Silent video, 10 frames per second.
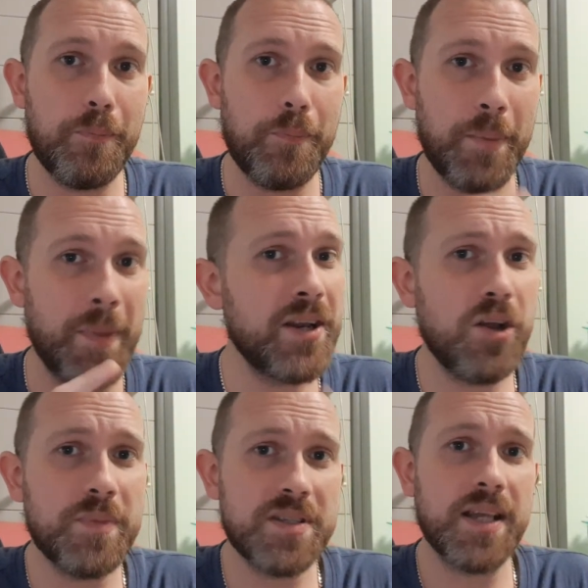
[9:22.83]
But make no
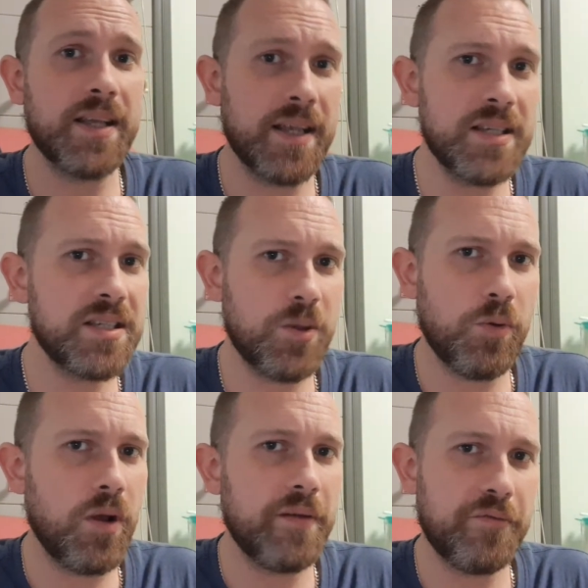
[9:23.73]
mistake, it is still
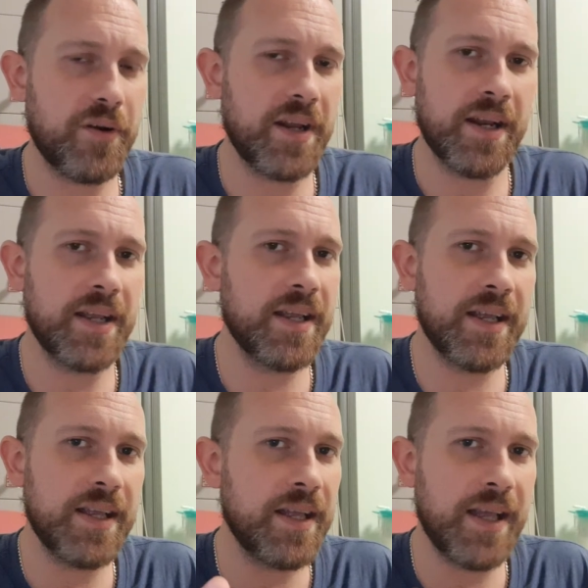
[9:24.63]

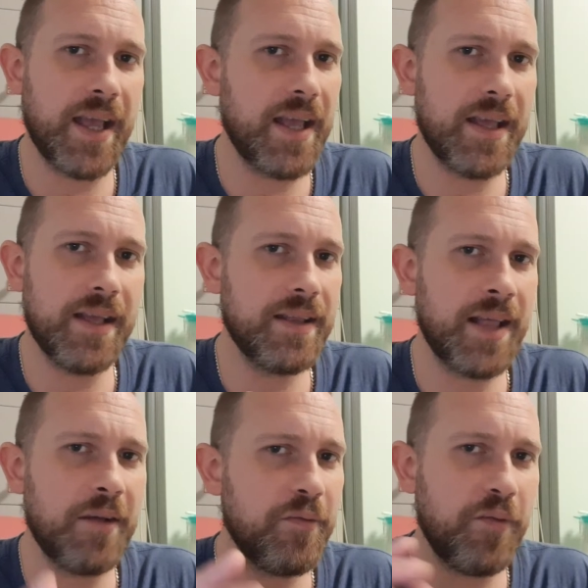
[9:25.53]
life-threatening.
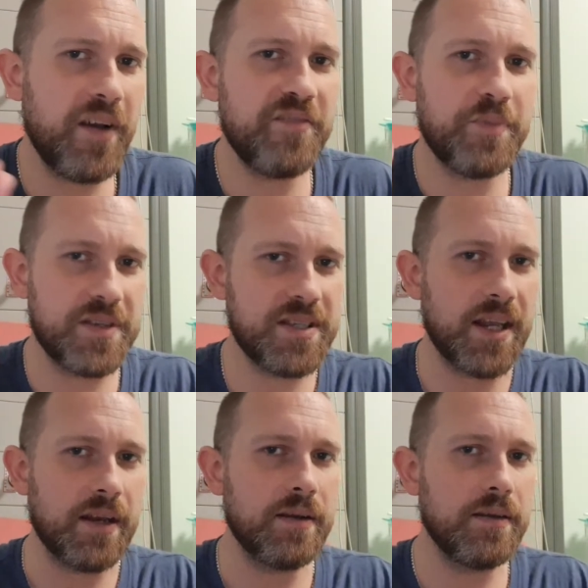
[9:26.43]
That
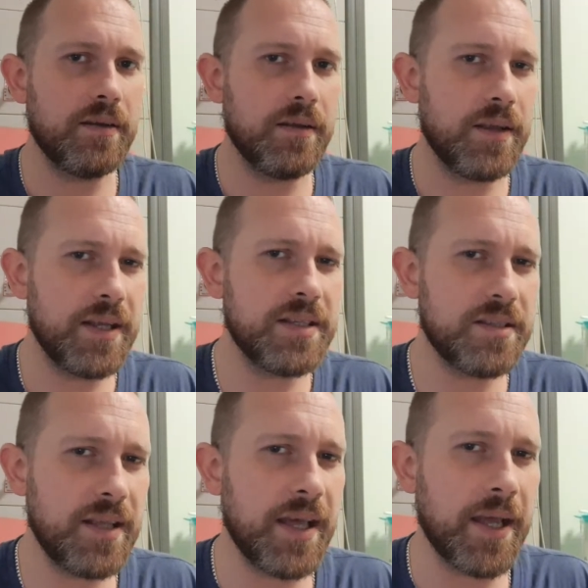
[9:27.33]
5% is
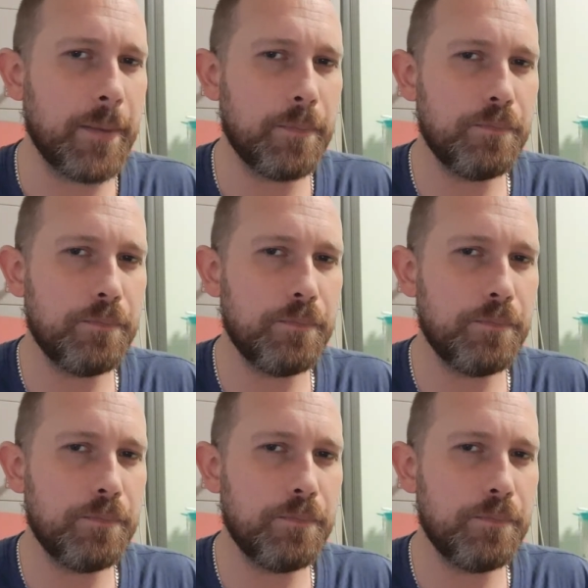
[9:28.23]
there.